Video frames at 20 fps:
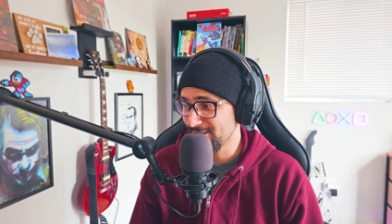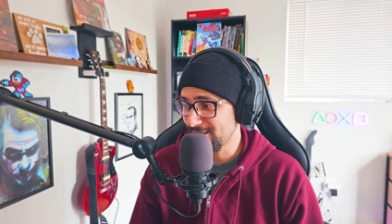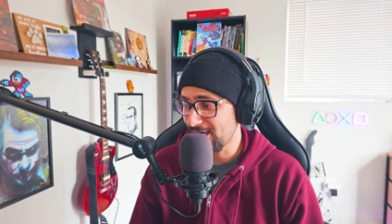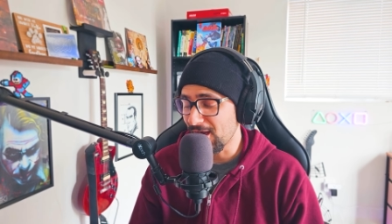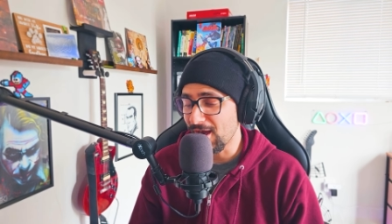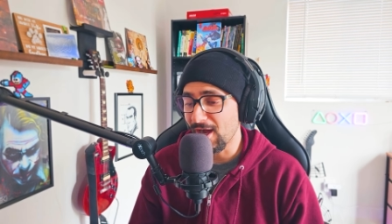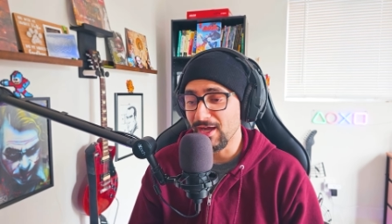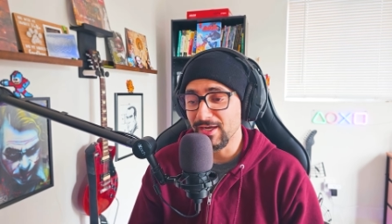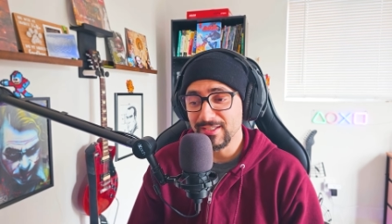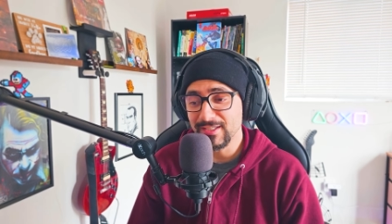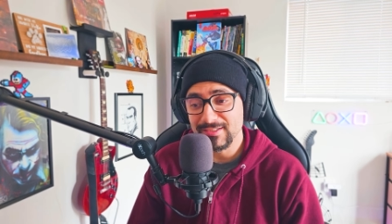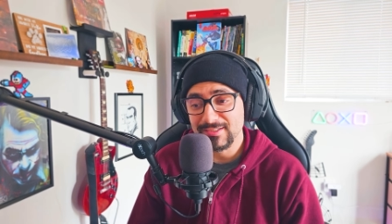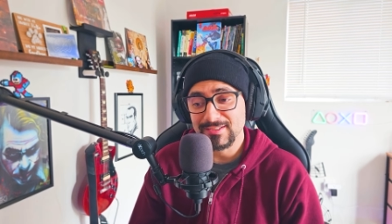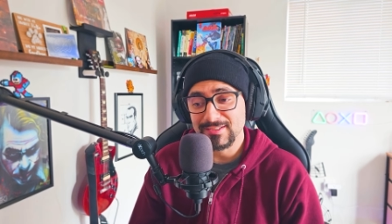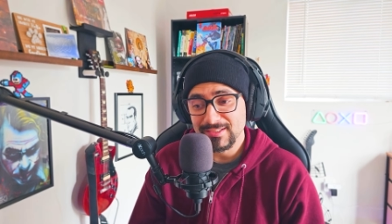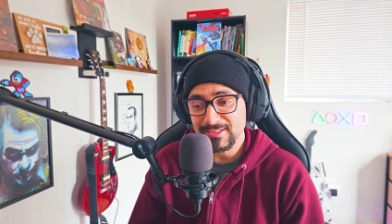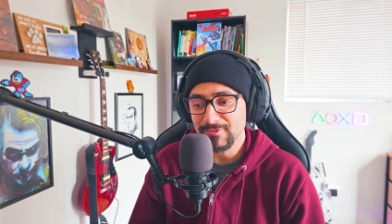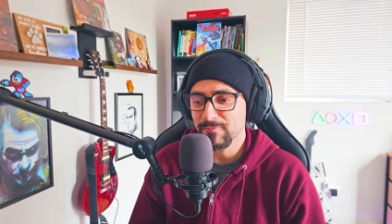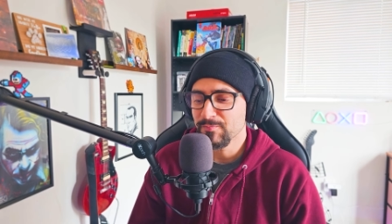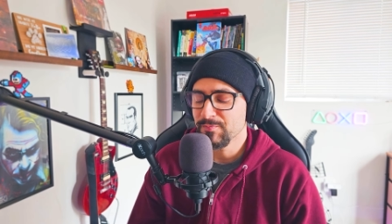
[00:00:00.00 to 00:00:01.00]
Uh,
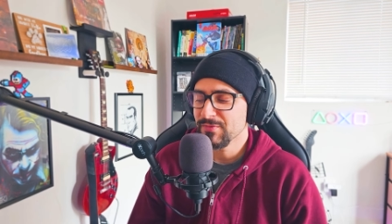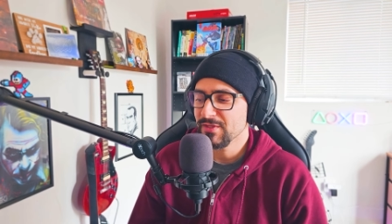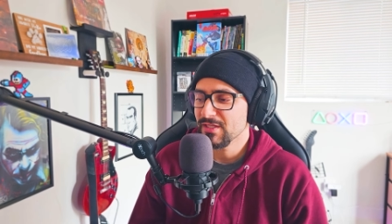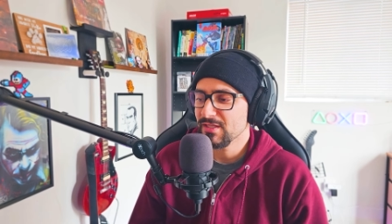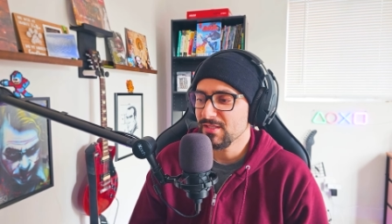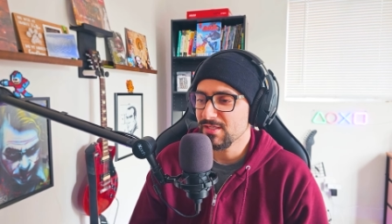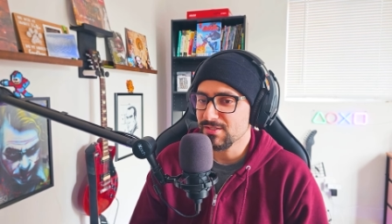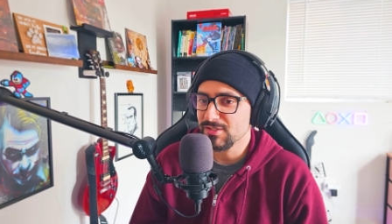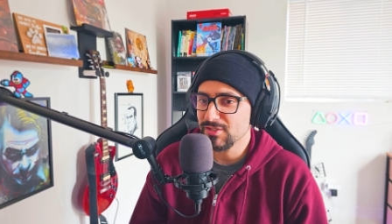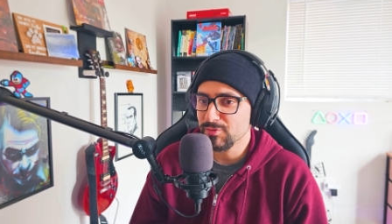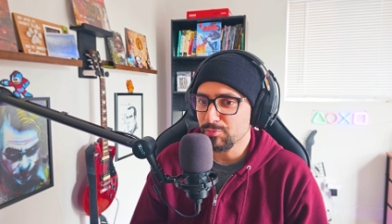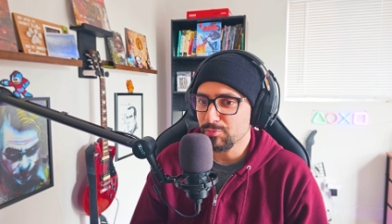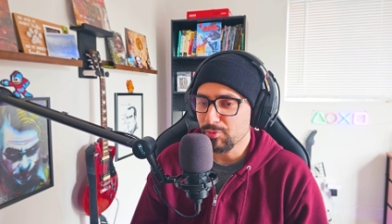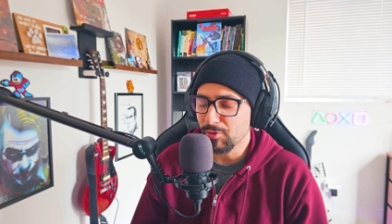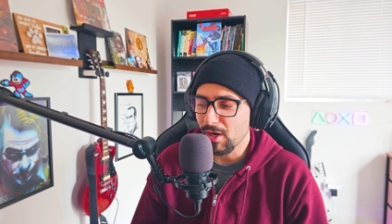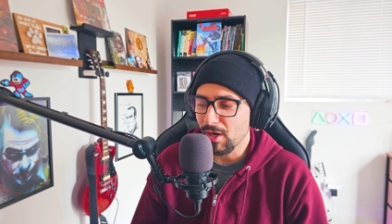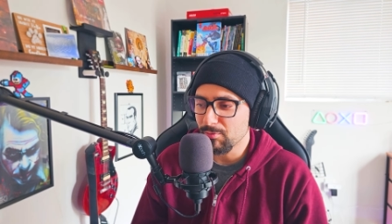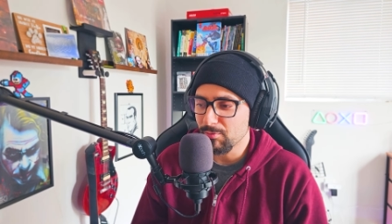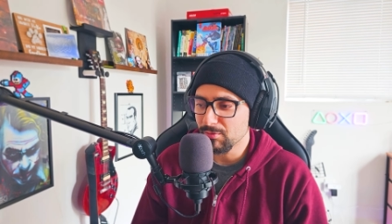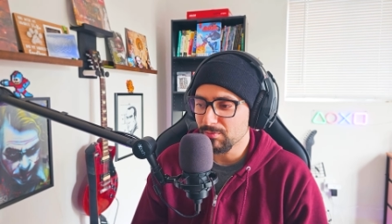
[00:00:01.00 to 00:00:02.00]
honestly, this is
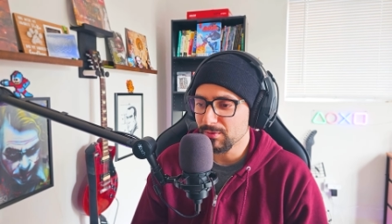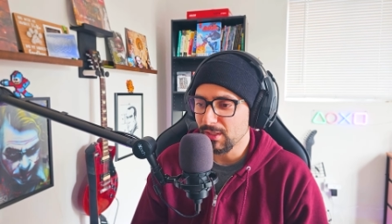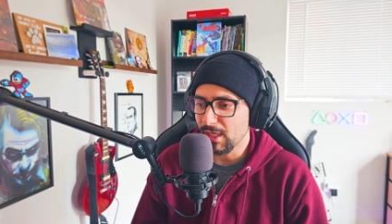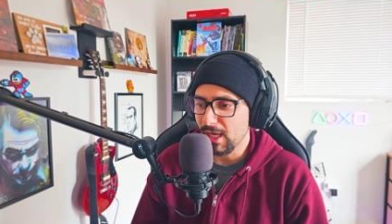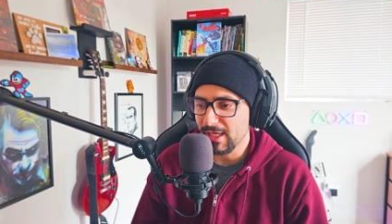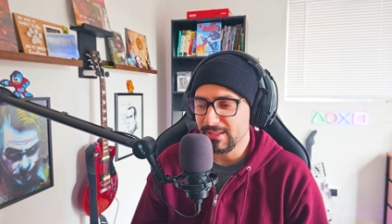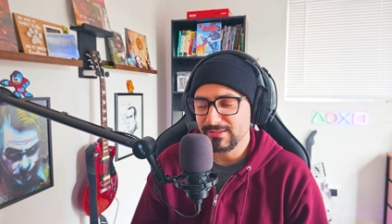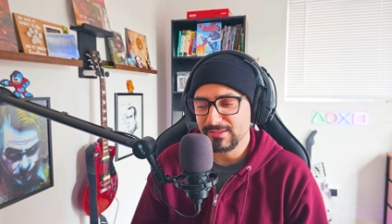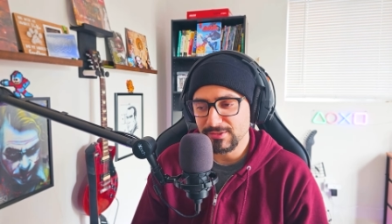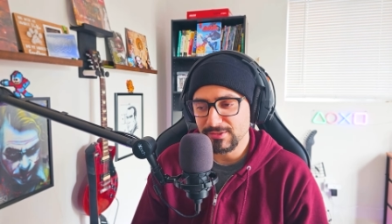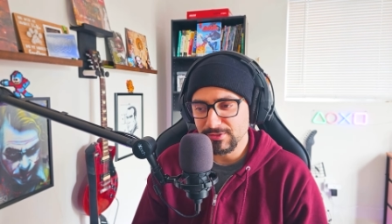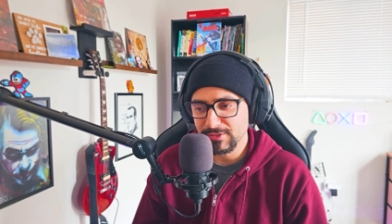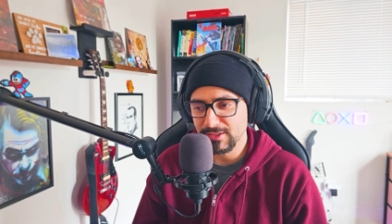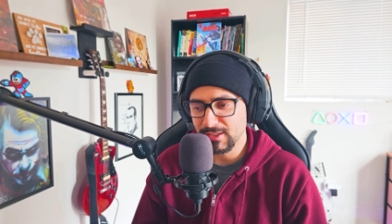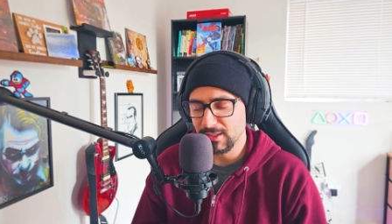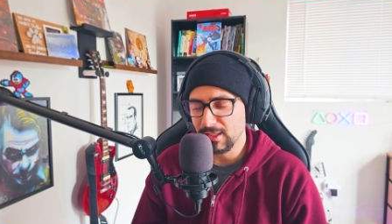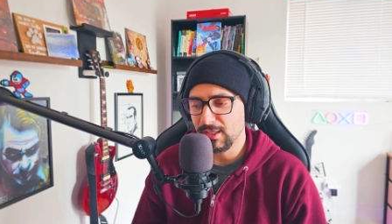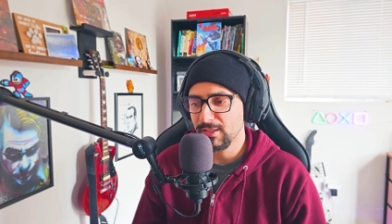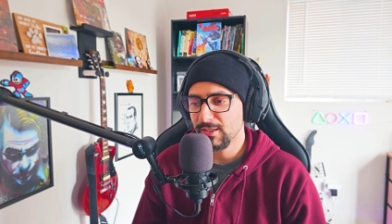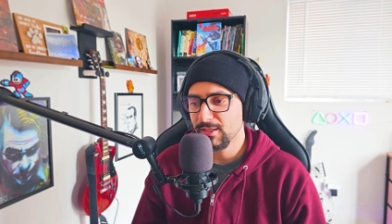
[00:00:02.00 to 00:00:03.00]
probably, I still
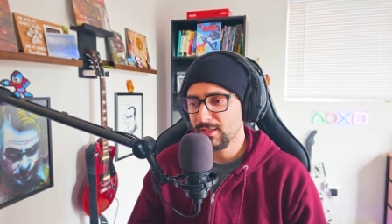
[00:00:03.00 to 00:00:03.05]
think